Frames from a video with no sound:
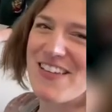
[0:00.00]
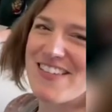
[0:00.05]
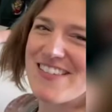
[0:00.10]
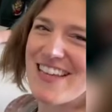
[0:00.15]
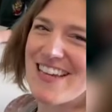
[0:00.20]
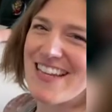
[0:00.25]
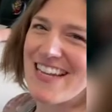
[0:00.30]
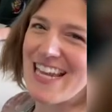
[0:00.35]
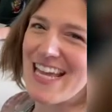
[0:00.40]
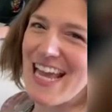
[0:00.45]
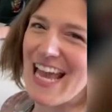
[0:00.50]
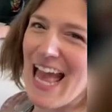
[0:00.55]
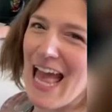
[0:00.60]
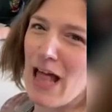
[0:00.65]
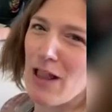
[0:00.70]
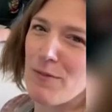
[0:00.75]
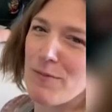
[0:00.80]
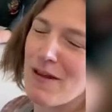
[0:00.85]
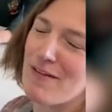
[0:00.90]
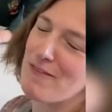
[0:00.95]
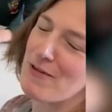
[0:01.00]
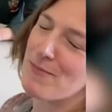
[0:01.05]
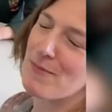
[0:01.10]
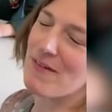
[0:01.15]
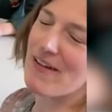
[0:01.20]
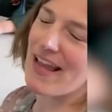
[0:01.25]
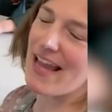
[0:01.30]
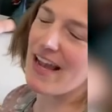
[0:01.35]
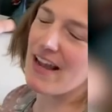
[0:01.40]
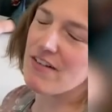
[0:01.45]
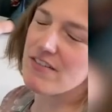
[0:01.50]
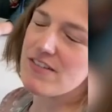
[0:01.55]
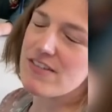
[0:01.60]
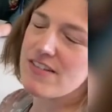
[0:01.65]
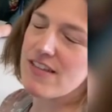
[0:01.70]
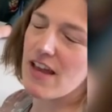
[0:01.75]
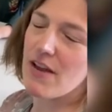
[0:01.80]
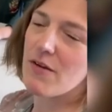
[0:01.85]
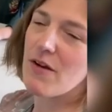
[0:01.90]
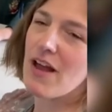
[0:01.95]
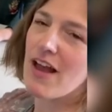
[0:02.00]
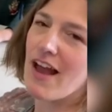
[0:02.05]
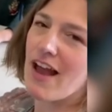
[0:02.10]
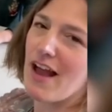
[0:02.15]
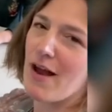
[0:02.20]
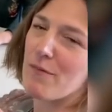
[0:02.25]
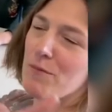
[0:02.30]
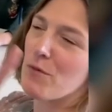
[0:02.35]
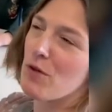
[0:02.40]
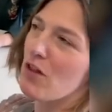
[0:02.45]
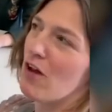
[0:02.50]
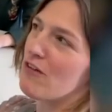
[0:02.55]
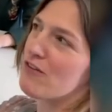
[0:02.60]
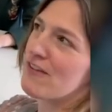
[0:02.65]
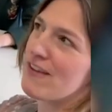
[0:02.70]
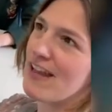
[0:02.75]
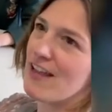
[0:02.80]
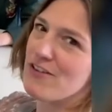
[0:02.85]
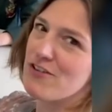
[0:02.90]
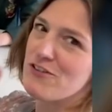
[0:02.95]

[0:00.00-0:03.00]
certainly help everybody out. So we'll often get